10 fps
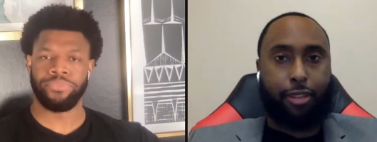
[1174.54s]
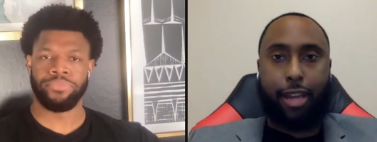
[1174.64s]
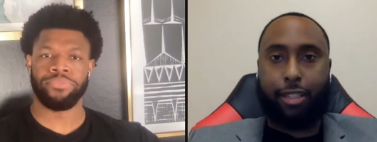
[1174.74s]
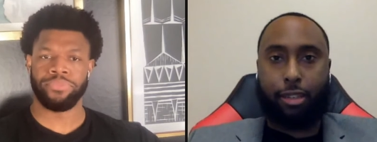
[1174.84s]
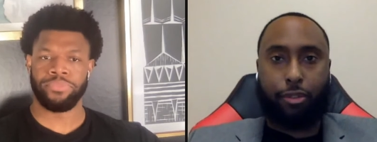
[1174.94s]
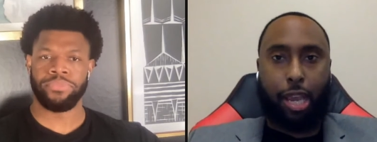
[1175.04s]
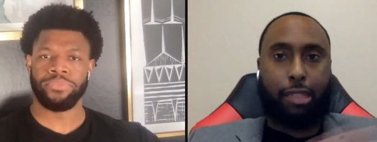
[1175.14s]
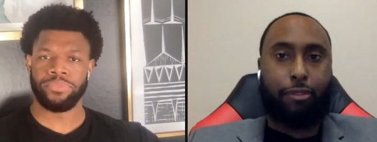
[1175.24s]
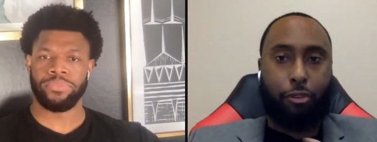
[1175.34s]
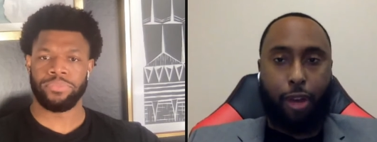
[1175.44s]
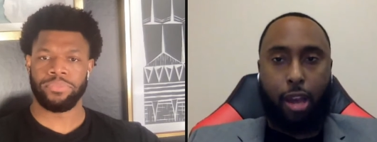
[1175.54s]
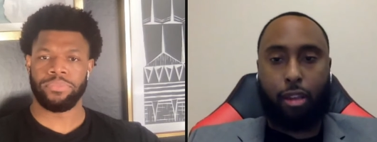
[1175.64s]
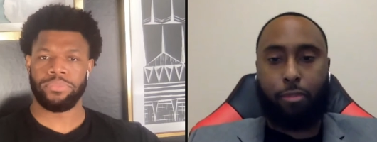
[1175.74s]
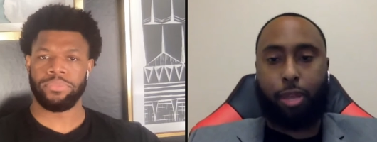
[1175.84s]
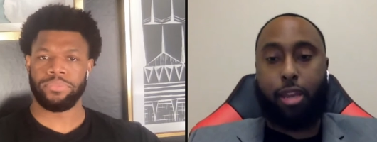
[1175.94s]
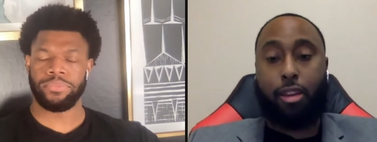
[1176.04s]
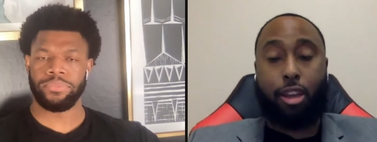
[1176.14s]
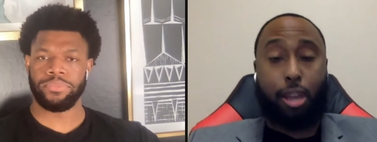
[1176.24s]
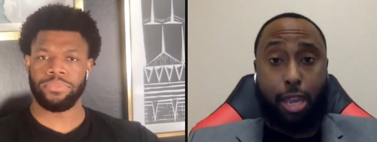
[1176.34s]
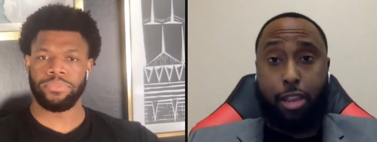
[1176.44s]
Speaker 1: even if it's not a civil case, if you file a
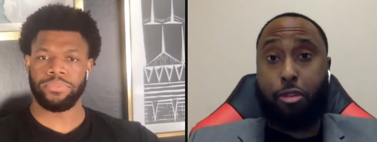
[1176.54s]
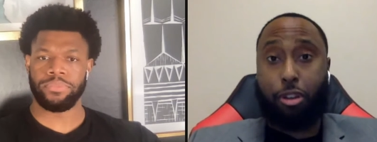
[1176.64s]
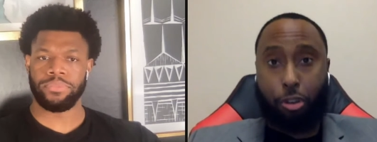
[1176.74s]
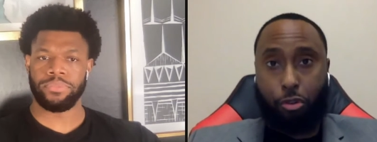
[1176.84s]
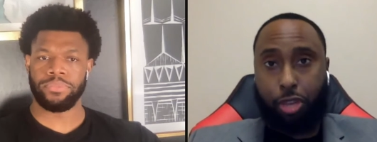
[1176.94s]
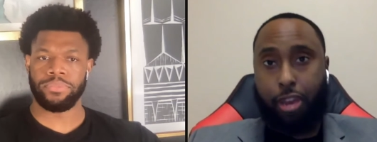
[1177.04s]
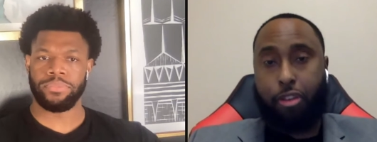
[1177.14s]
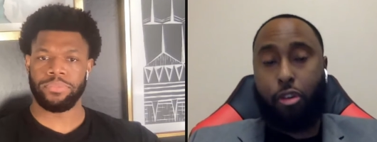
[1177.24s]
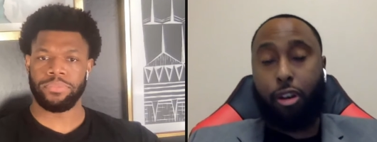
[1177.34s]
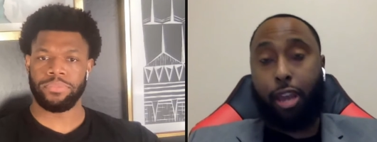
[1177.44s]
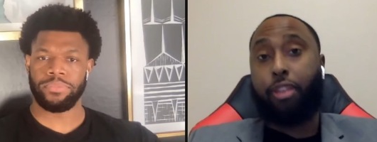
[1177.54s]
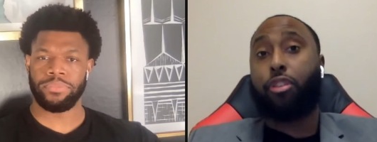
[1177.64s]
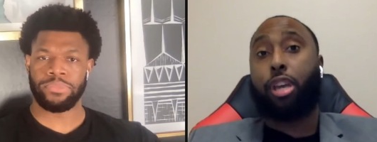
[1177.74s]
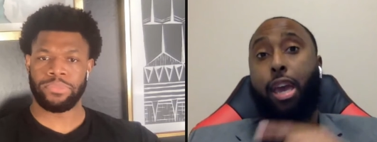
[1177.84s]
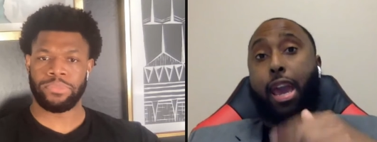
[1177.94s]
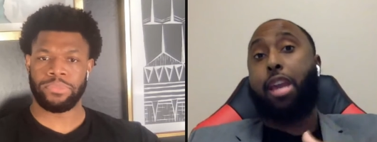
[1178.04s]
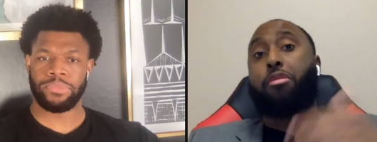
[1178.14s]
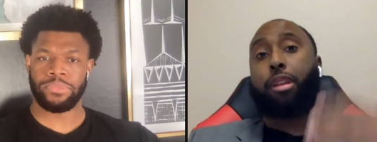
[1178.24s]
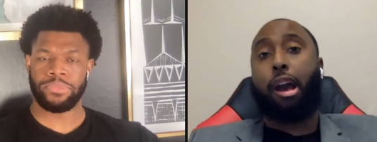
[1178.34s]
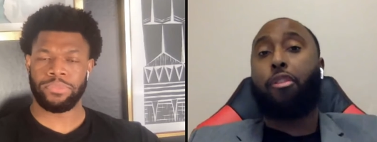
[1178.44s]
complaint, you can use that in your case
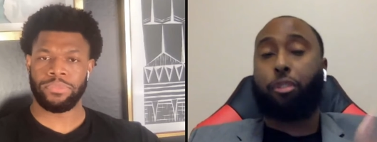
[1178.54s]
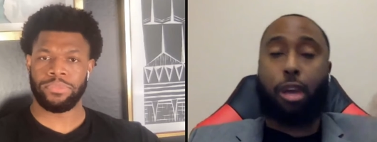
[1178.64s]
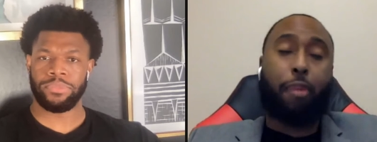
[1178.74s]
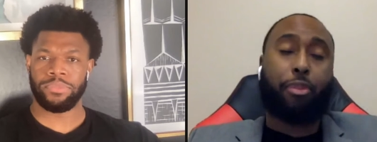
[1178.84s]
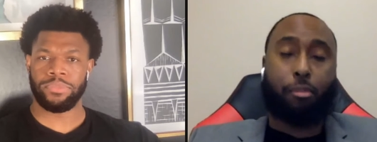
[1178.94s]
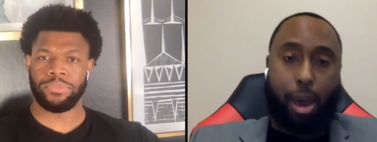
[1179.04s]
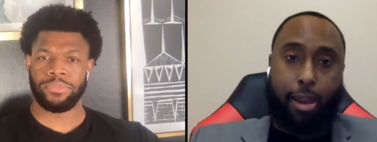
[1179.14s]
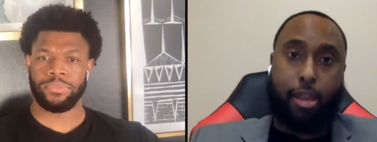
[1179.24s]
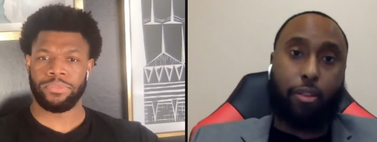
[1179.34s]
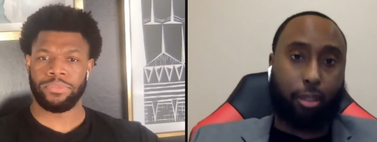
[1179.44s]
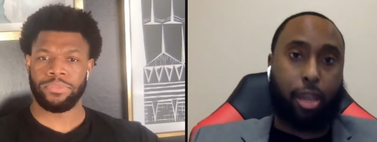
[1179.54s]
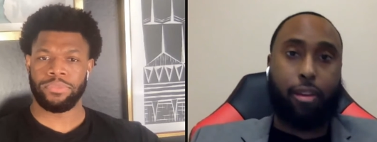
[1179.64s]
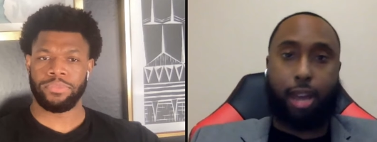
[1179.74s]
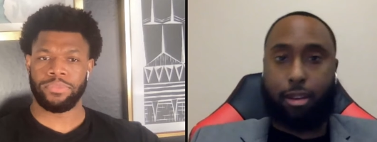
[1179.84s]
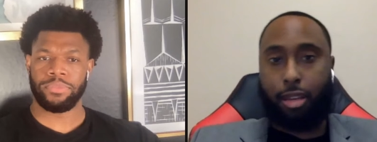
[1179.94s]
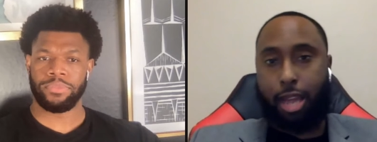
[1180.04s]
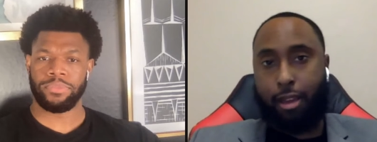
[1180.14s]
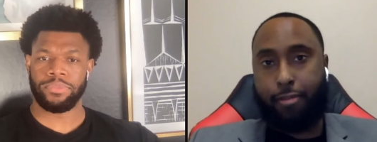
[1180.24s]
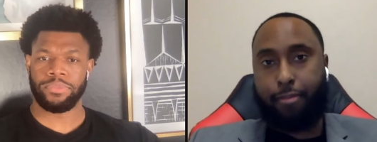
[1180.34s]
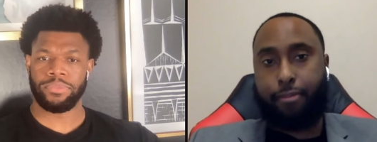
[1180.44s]
and you can also help somebody else later
Speaker 2: down
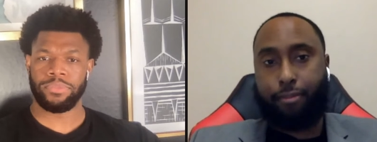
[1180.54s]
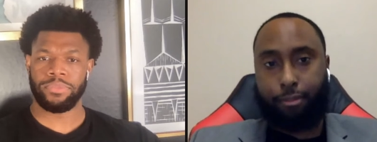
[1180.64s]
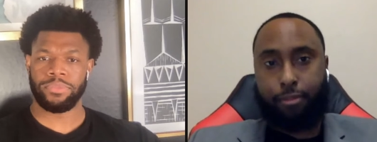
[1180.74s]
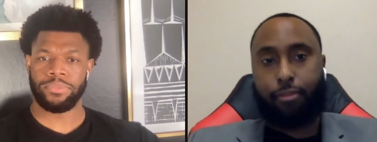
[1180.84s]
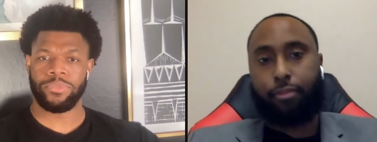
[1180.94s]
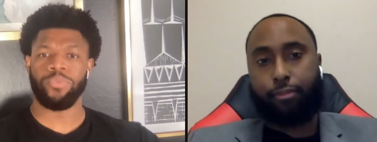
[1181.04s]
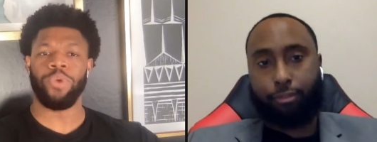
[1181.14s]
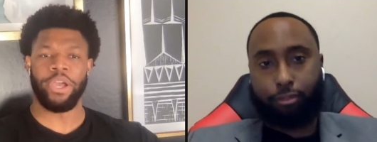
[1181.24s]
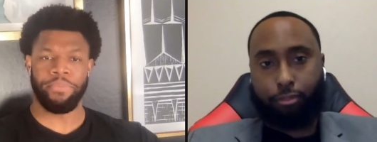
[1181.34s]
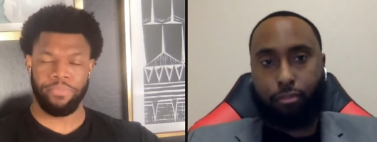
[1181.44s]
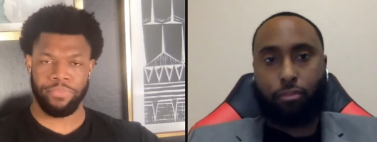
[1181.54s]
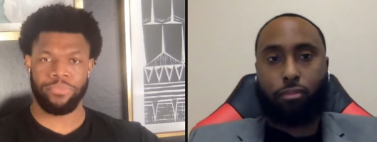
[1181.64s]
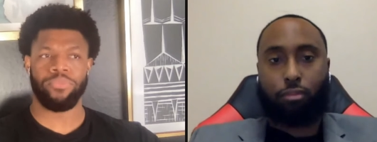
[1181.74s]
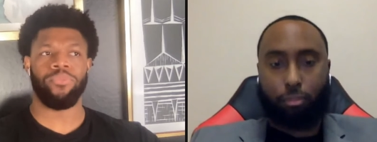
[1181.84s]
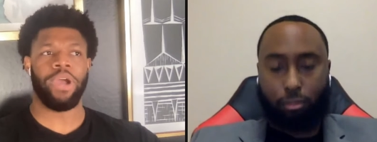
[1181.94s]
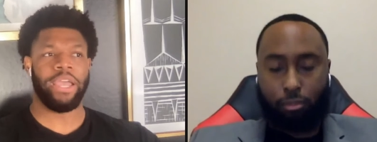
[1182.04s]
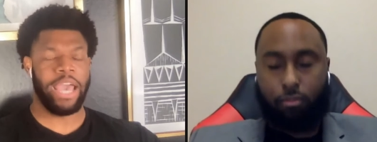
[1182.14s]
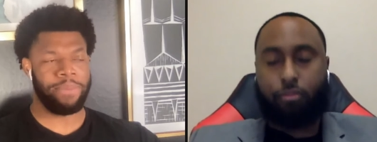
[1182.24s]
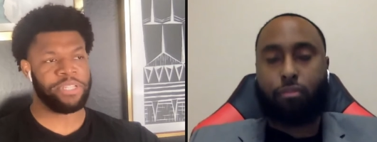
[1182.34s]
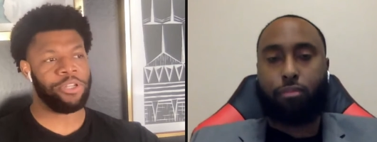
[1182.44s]
the line. Right. Right,
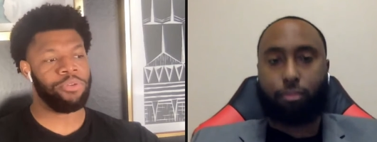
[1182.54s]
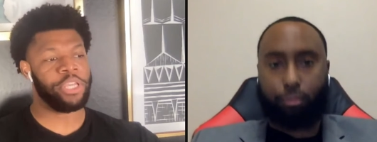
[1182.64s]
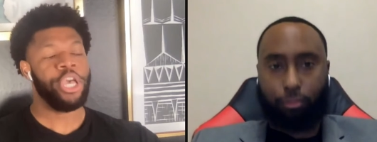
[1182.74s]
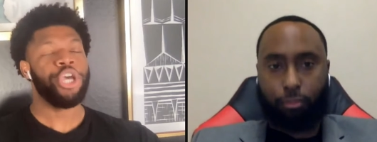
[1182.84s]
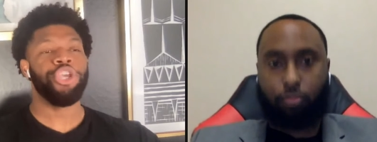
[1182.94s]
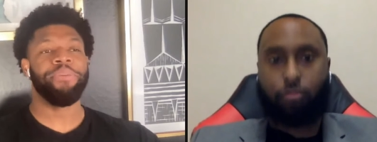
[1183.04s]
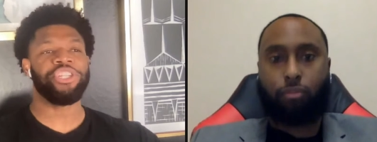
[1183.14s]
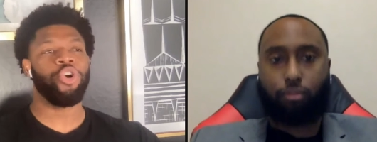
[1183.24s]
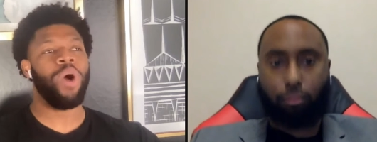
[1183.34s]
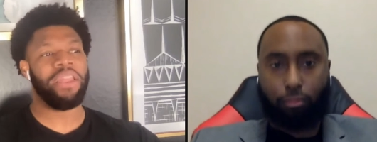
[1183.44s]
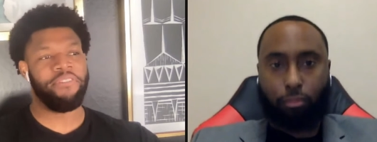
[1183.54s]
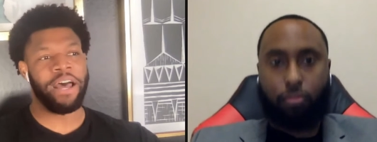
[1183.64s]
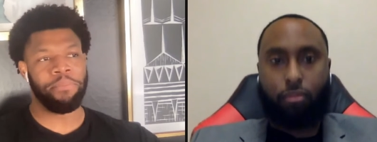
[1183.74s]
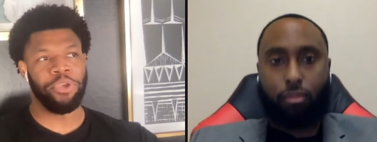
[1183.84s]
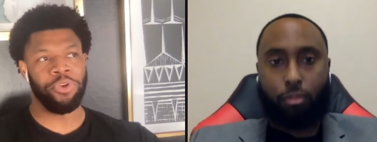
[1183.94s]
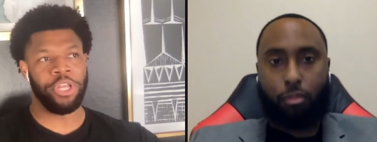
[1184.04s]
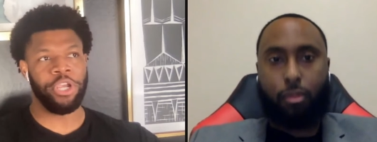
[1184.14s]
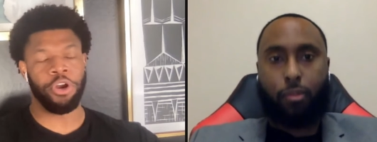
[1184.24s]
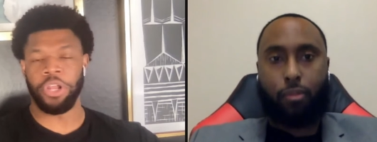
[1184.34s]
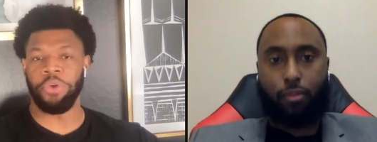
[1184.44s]
absolutely. You mentioned qualified
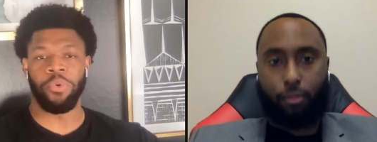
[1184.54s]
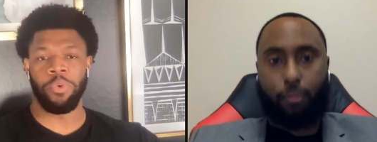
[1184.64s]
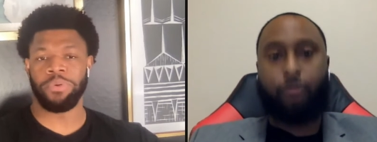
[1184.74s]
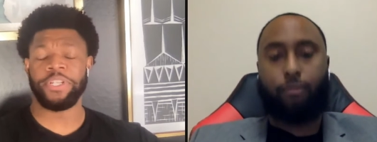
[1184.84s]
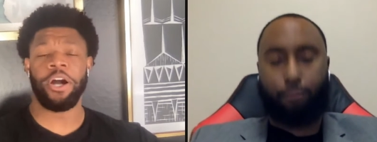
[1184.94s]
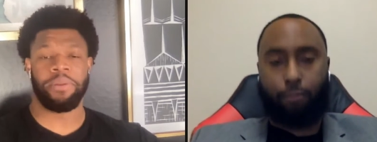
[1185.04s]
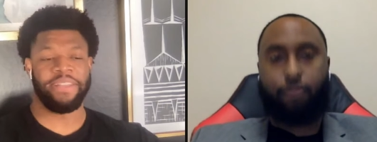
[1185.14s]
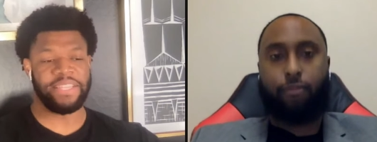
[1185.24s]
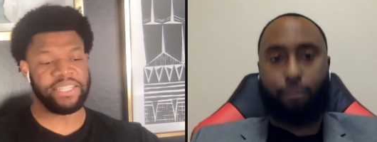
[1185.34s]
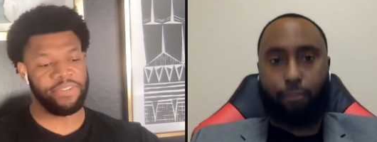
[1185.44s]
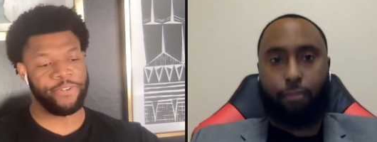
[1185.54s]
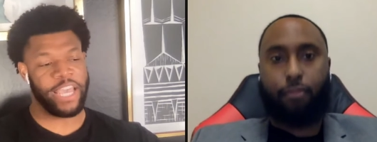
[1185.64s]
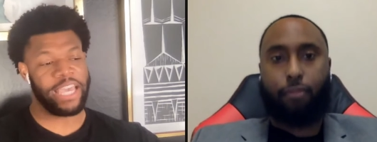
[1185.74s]
immunity earlier when we were talking mm-hmm. about this civil